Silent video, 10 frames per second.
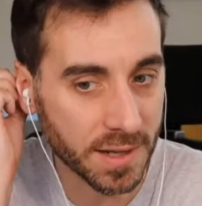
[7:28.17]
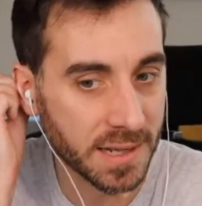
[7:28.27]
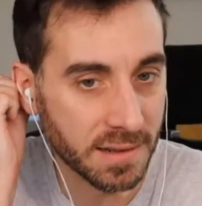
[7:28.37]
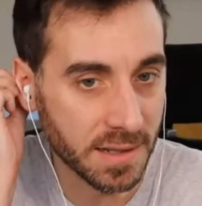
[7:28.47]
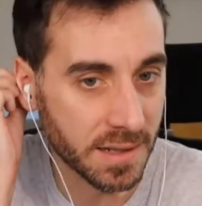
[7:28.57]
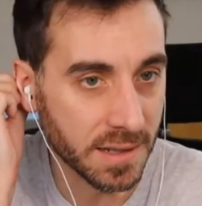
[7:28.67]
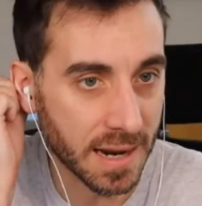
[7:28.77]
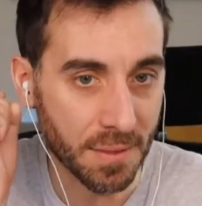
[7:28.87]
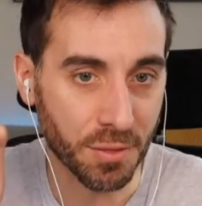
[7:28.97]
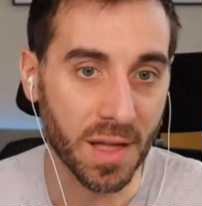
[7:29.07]
in the
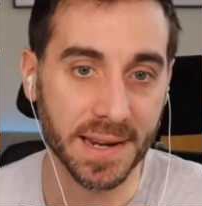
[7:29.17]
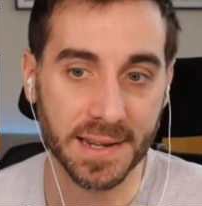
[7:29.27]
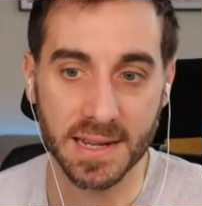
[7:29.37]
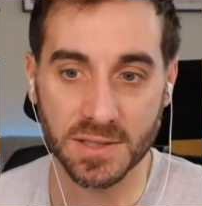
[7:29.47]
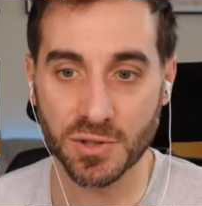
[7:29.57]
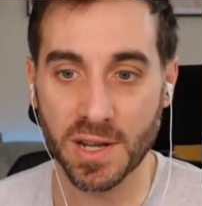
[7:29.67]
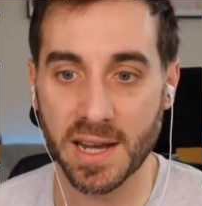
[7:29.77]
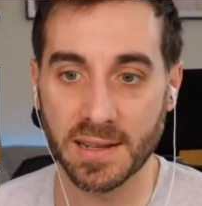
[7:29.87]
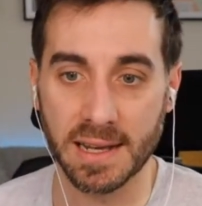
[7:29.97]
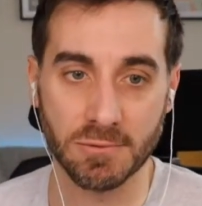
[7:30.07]
Athletic
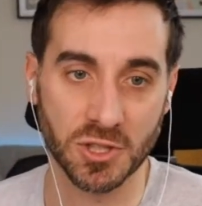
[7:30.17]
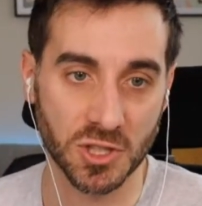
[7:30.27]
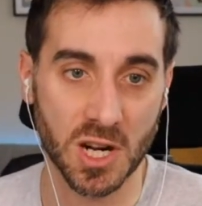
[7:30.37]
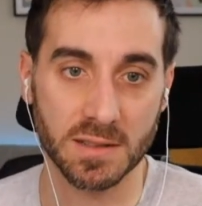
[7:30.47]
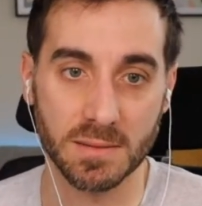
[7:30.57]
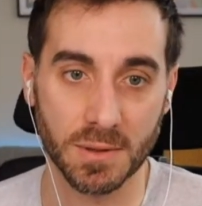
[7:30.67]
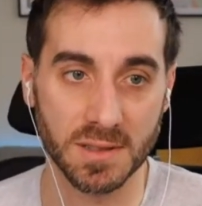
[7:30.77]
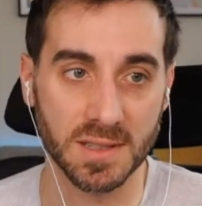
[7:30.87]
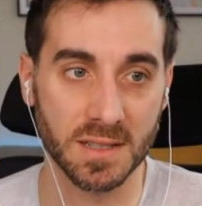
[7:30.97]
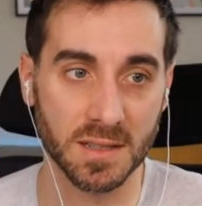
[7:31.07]
yesterday that was just talking about the
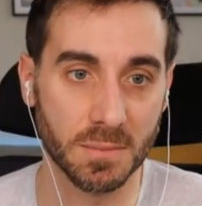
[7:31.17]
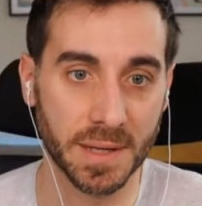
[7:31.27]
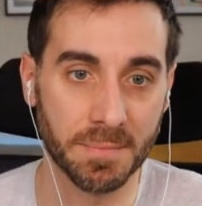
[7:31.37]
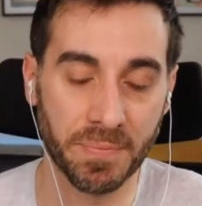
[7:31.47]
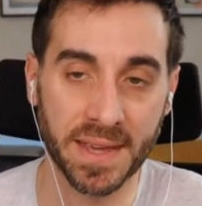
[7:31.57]
deal a little bit.